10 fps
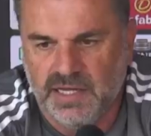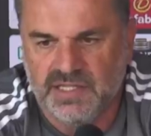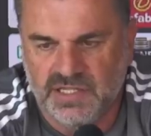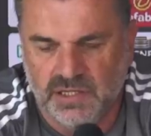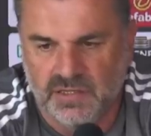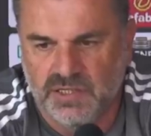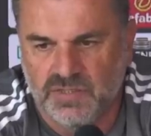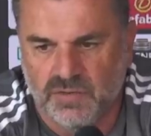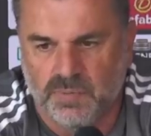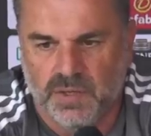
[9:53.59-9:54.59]
continually
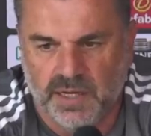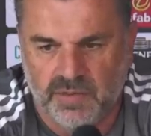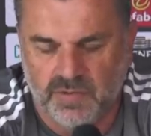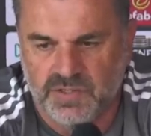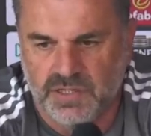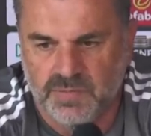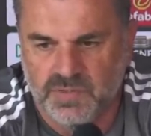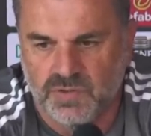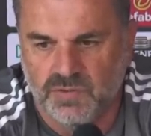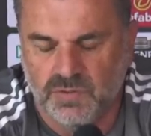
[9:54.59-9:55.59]
sort of play through
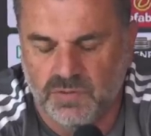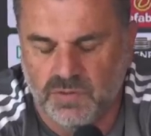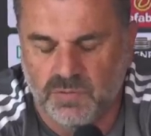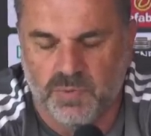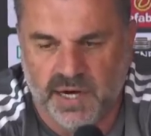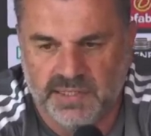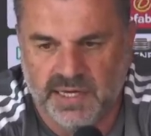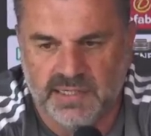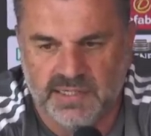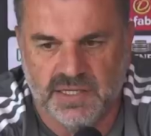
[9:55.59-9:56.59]
teams or break
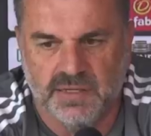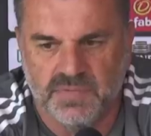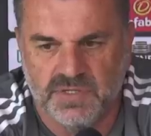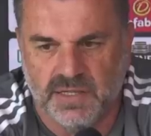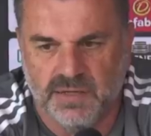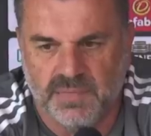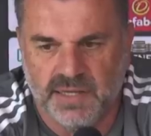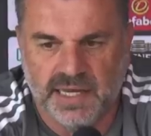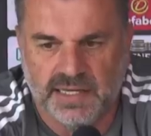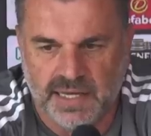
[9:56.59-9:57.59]
down teams,
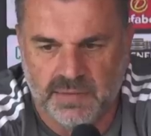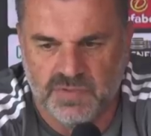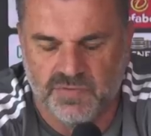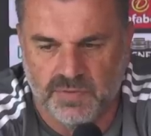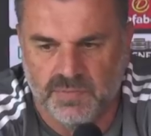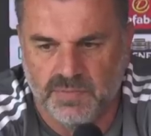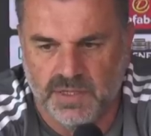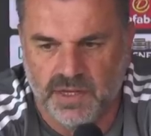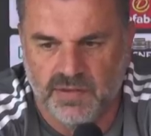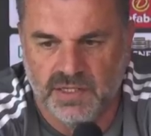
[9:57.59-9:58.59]
and that comes from,
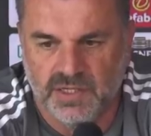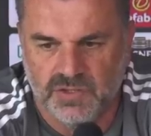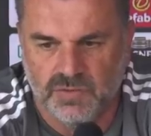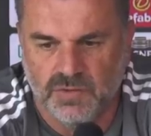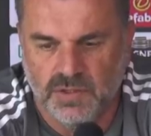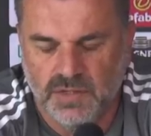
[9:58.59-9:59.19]
you know, the initial